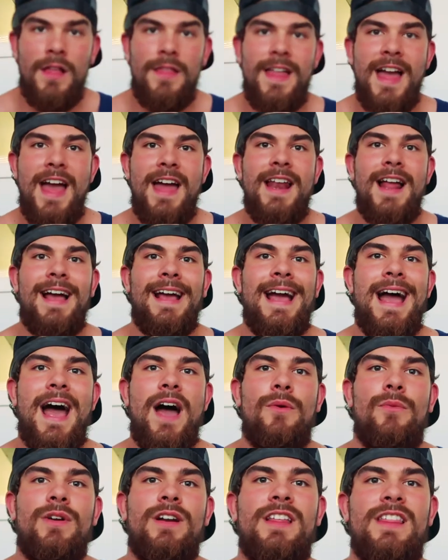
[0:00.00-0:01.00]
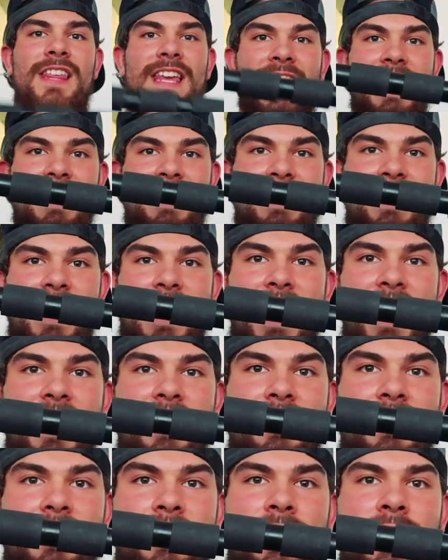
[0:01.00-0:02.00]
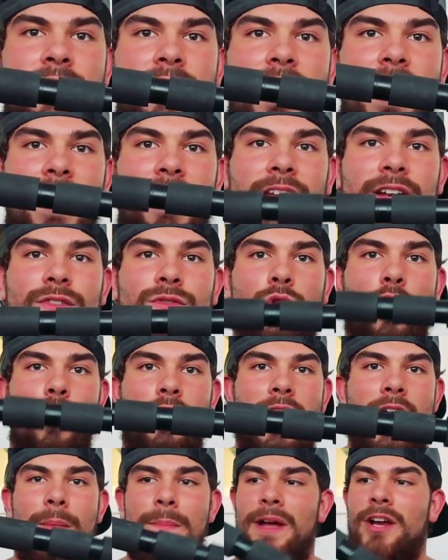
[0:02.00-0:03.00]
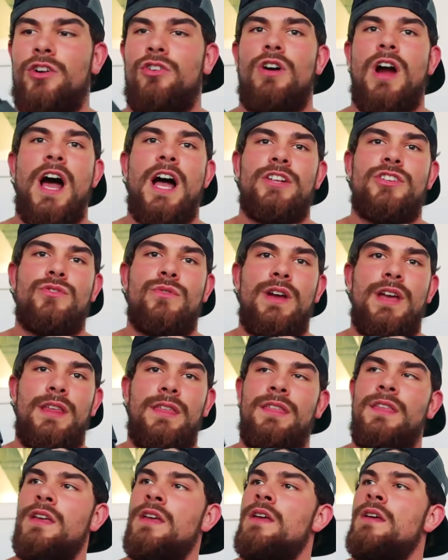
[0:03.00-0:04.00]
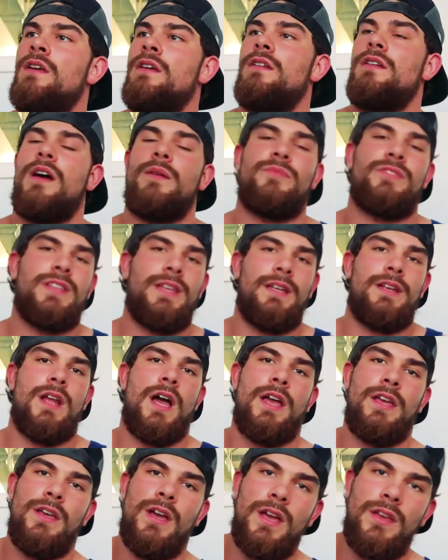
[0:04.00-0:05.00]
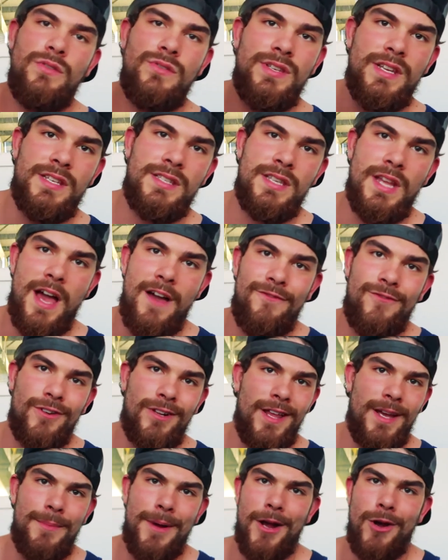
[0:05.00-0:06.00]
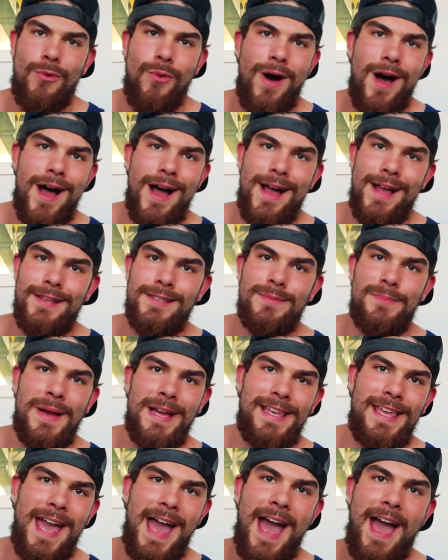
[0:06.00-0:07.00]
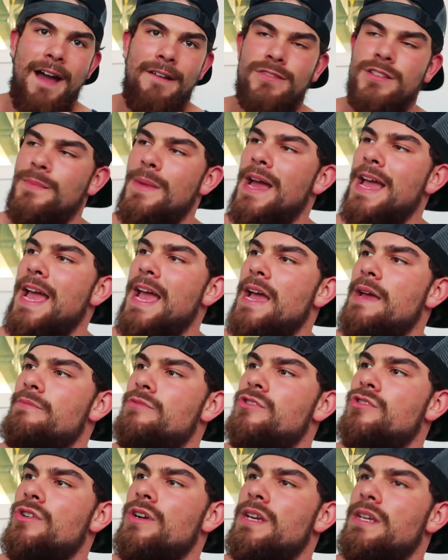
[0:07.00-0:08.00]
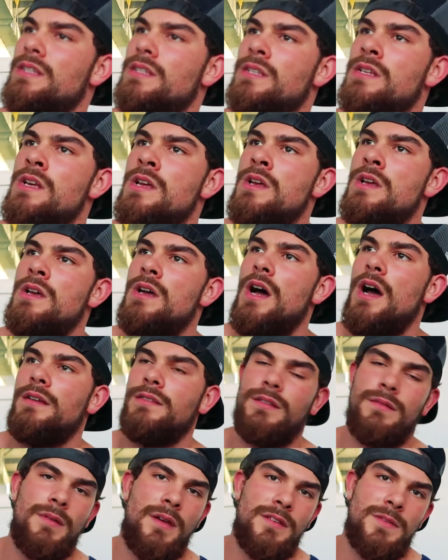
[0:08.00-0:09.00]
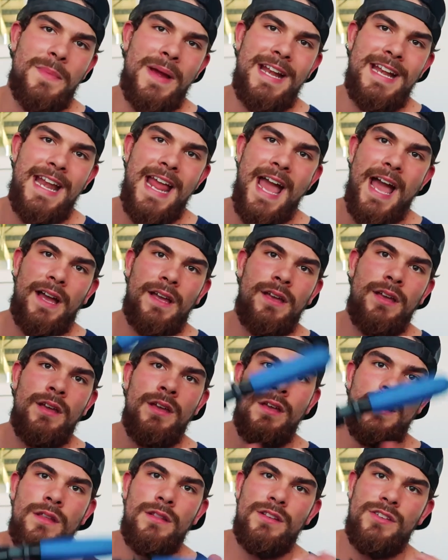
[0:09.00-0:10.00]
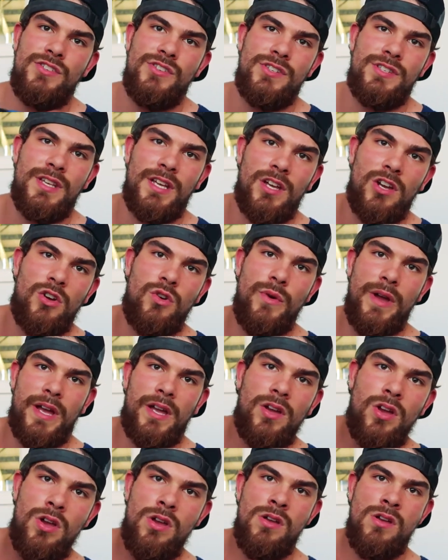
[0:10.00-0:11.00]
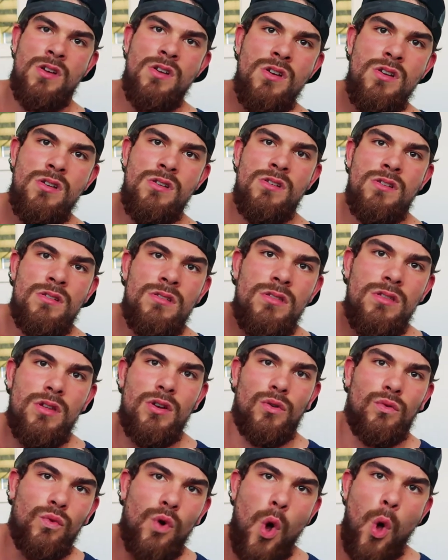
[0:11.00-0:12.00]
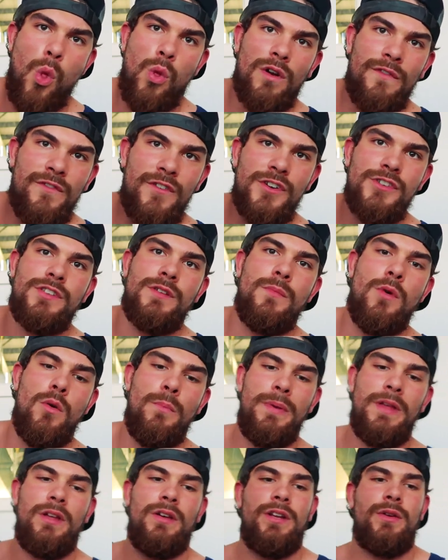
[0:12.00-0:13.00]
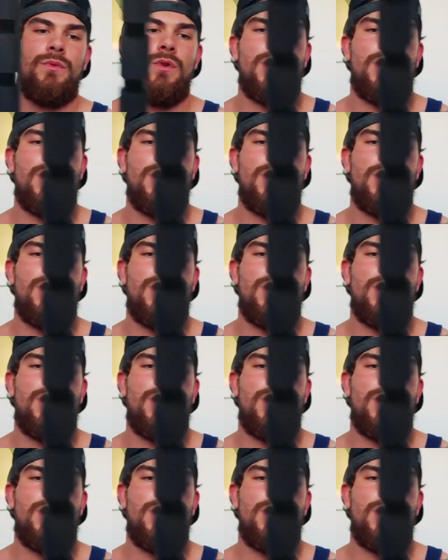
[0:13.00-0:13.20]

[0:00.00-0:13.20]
Then I got one of these things that I can roll out my crotch with. No, I'm just kidding. I, I use this uh, for like my quads, my calves, my hamstrings. Uh, sometimes my neck. It's just like a quick little roller for some mobility